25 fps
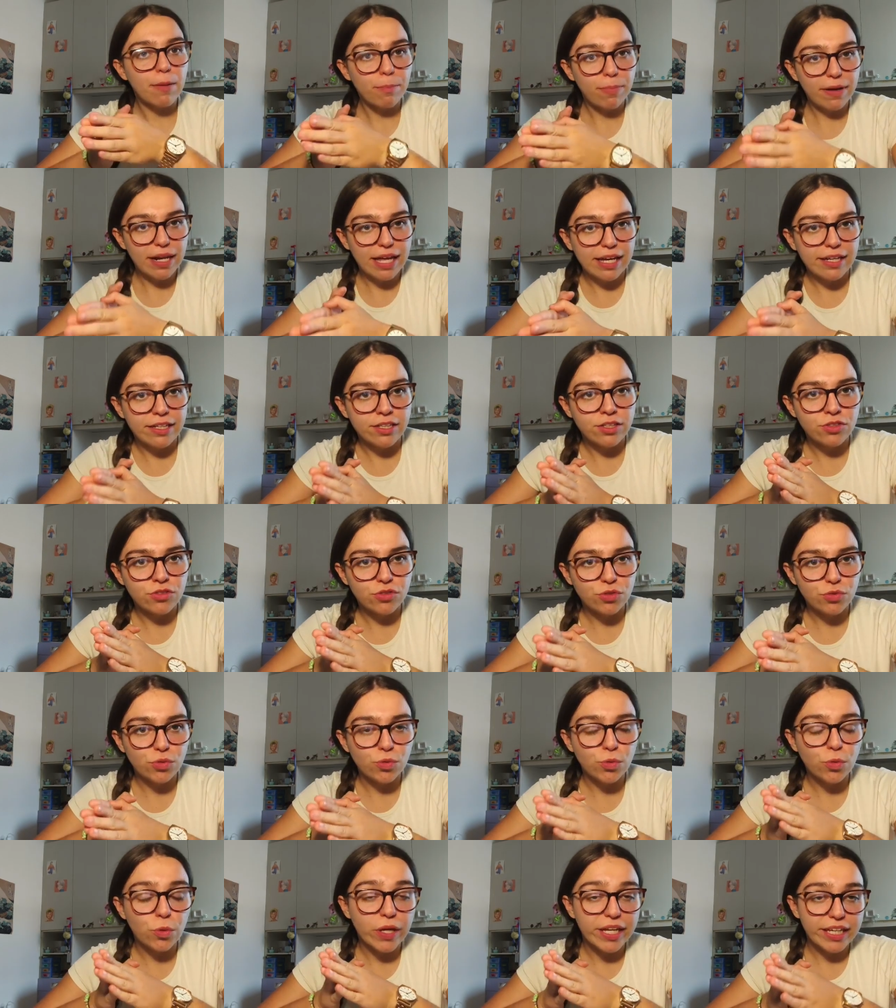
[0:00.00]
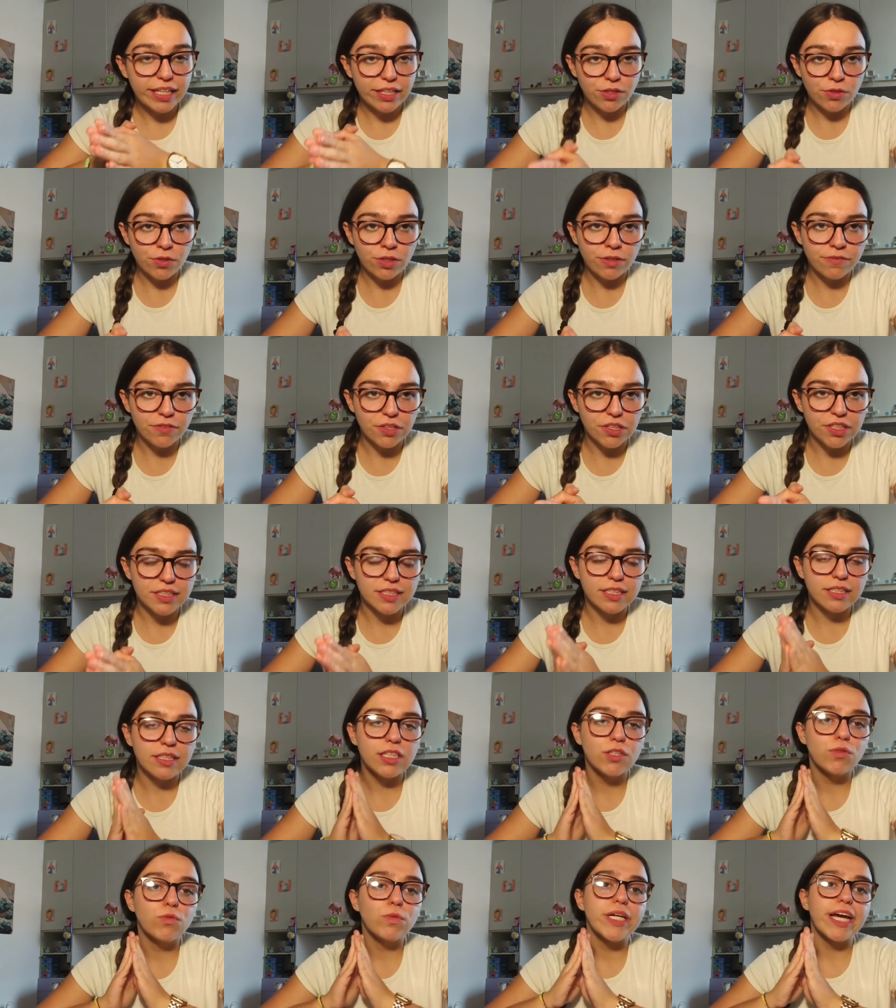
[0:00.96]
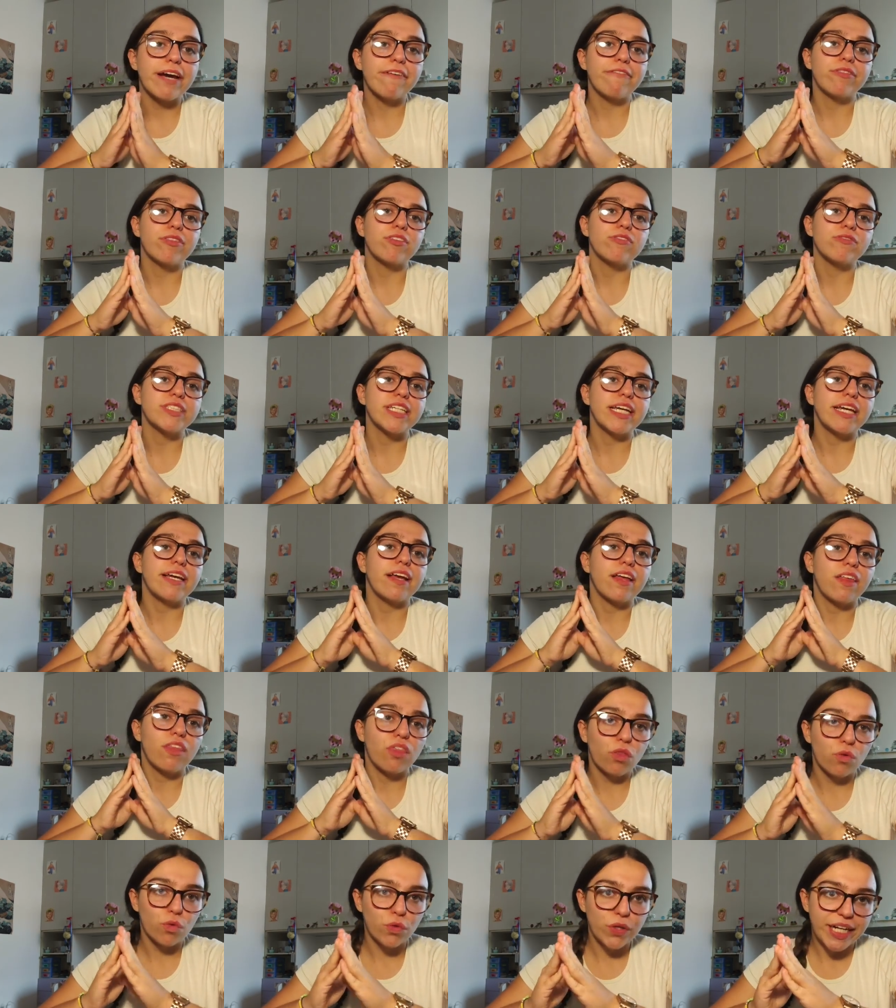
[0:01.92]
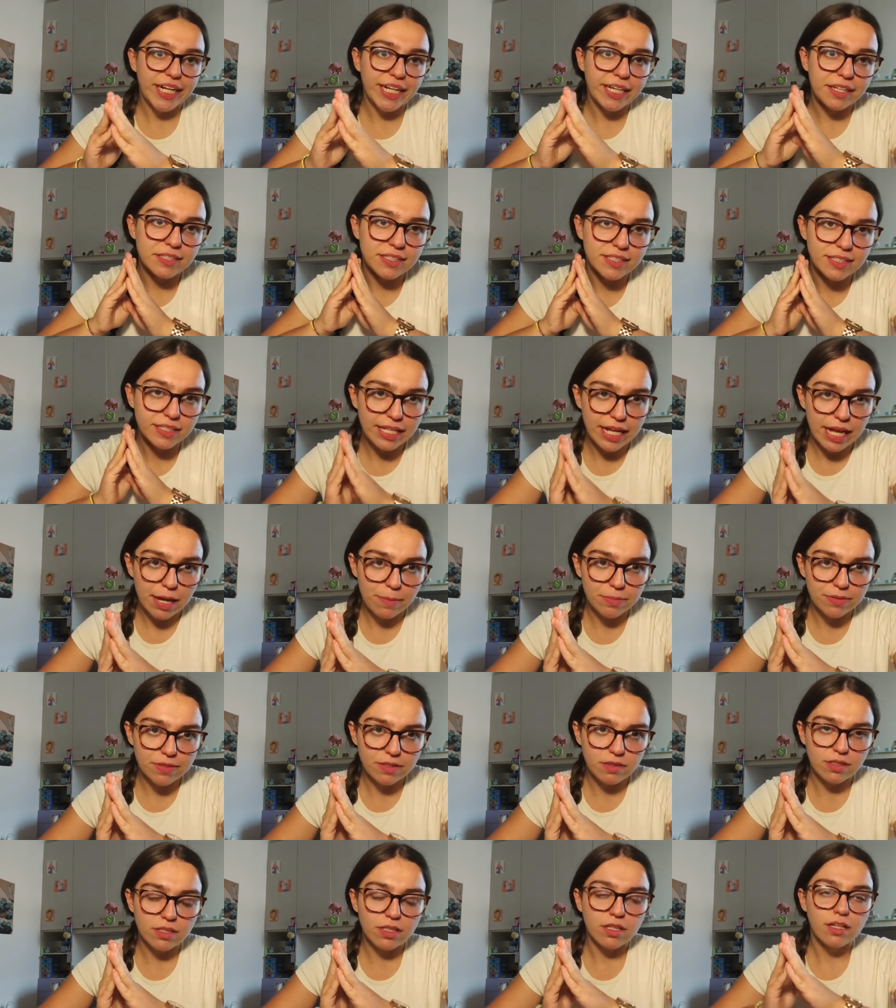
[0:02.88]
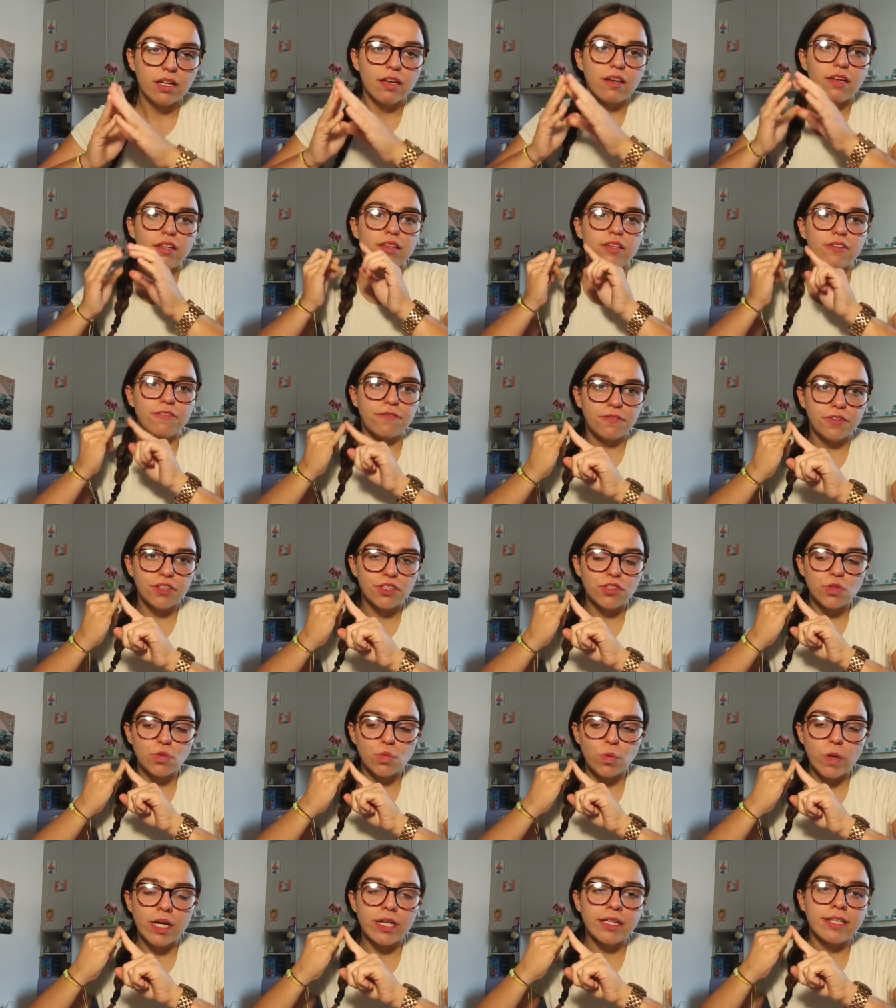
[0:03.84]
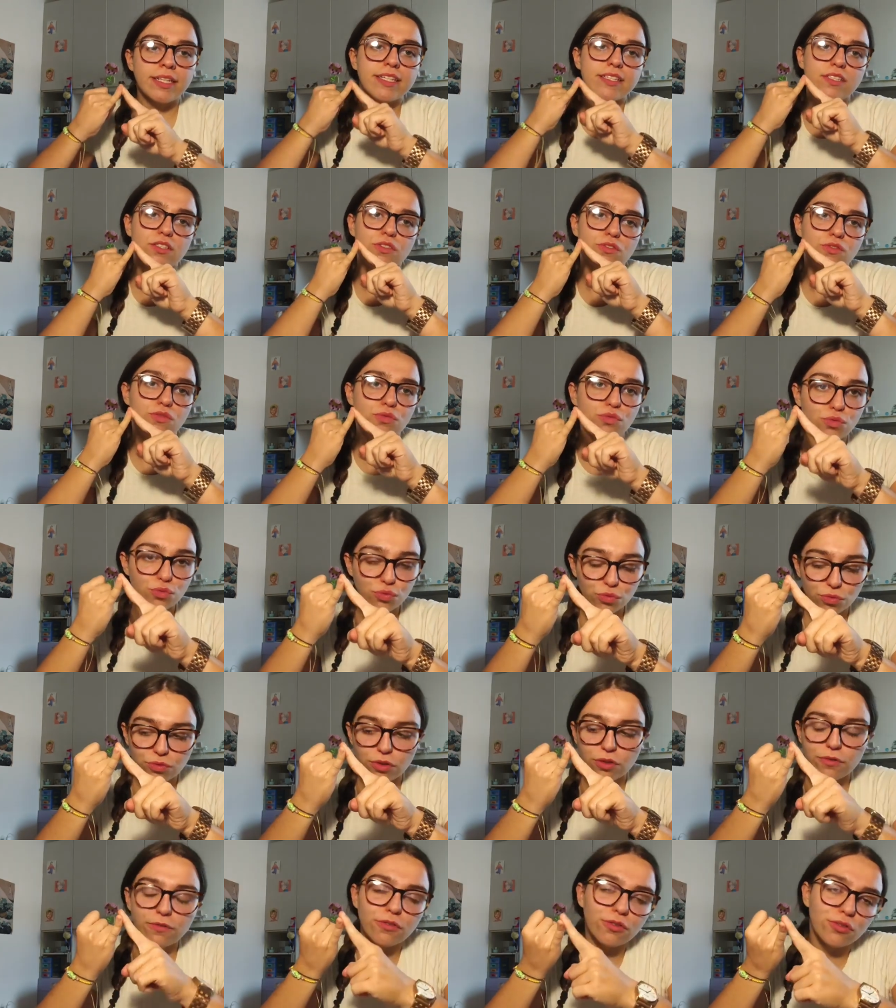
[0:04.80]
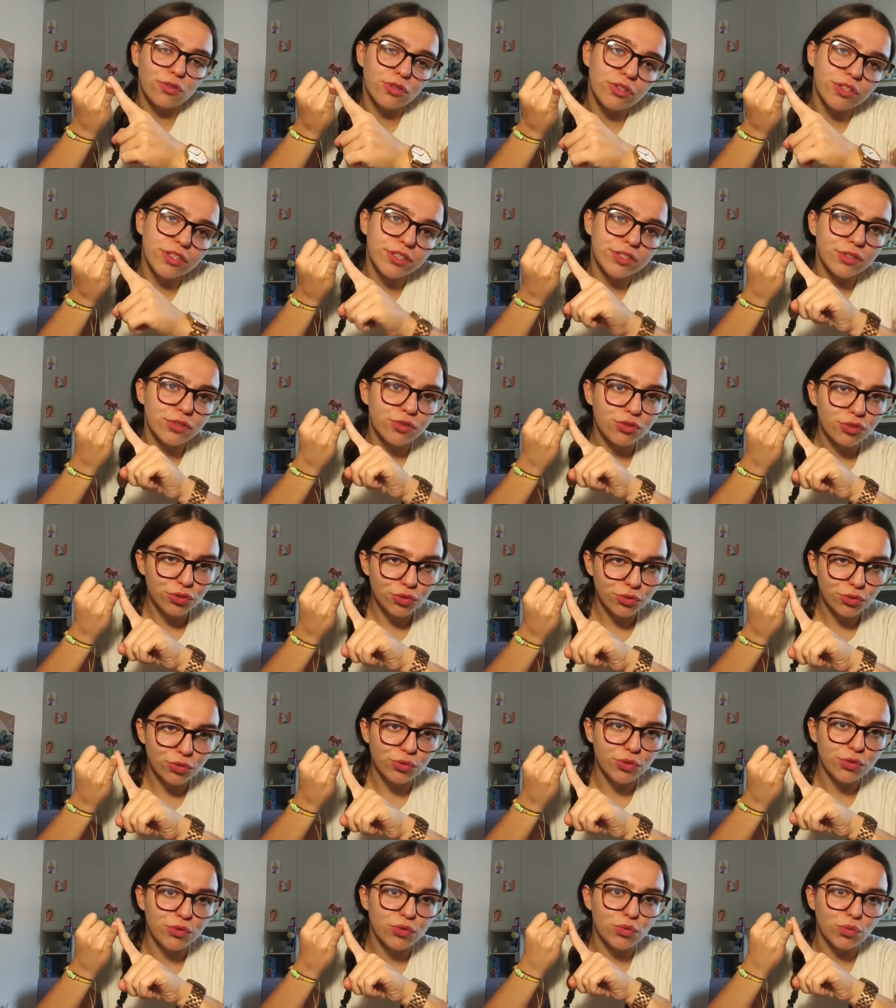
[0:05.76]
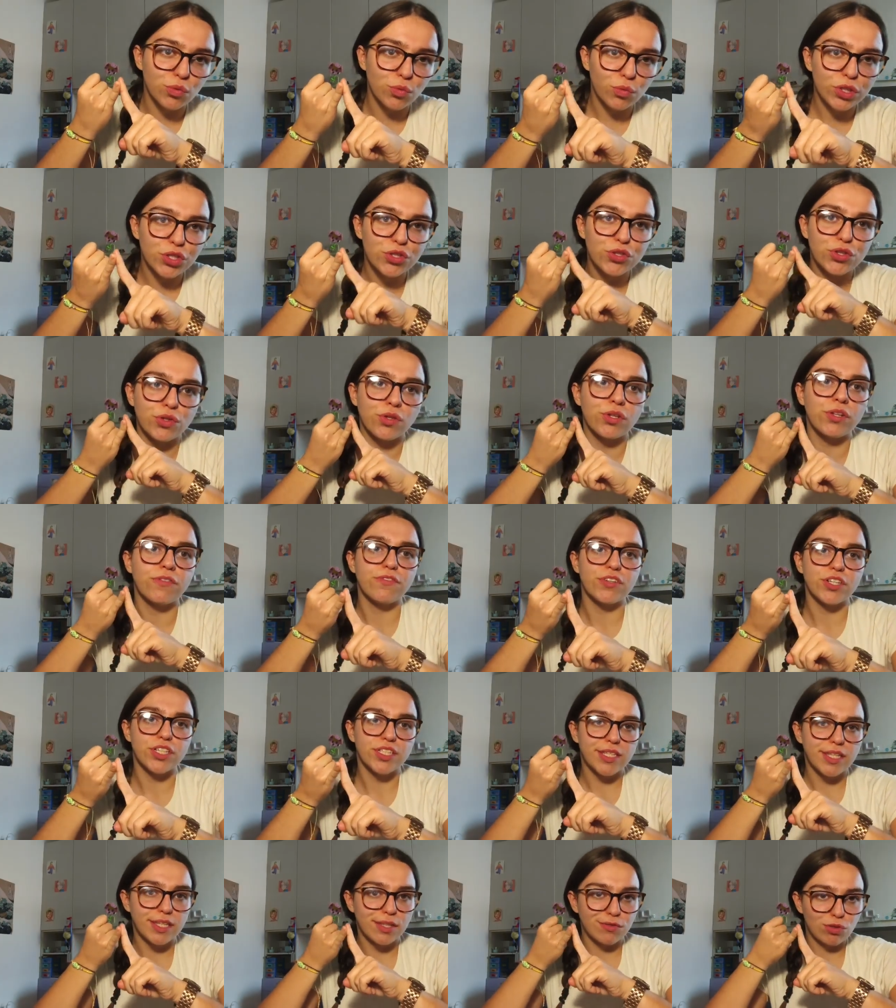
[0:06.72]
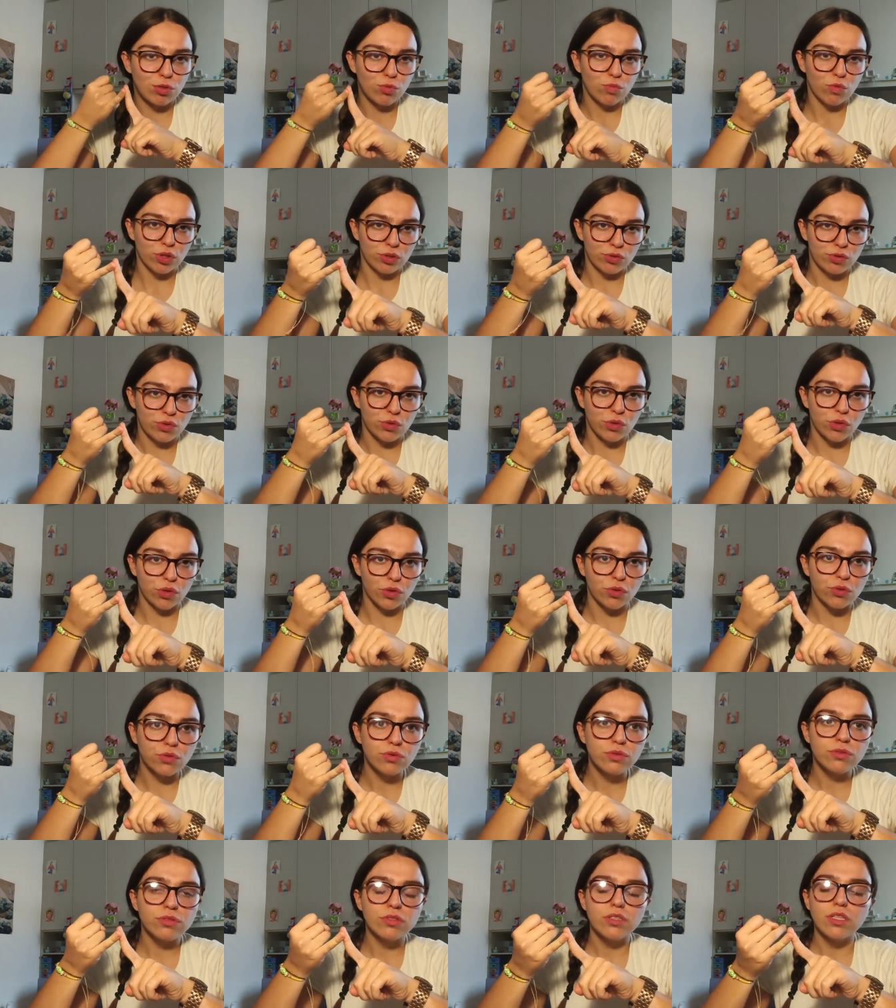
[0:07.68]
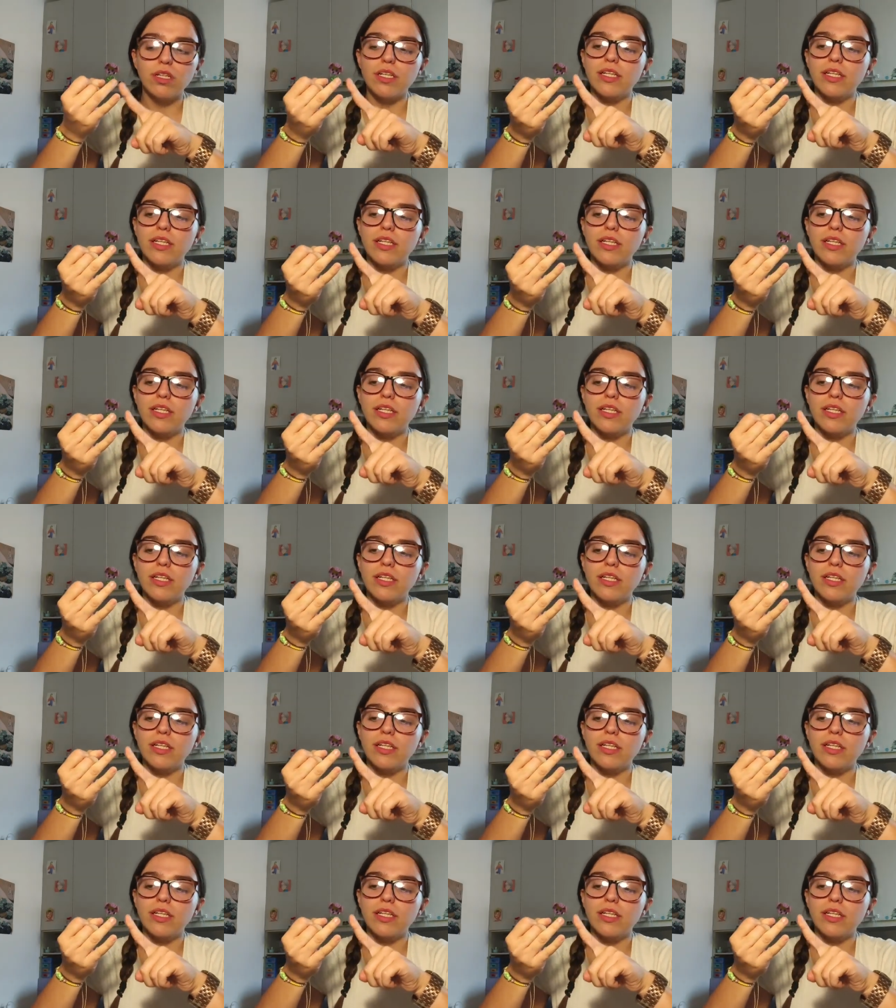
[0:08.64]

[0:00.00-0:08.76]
applying to a university, we have to take 3 steps. The first one is to, of course, choose to which university we want to go.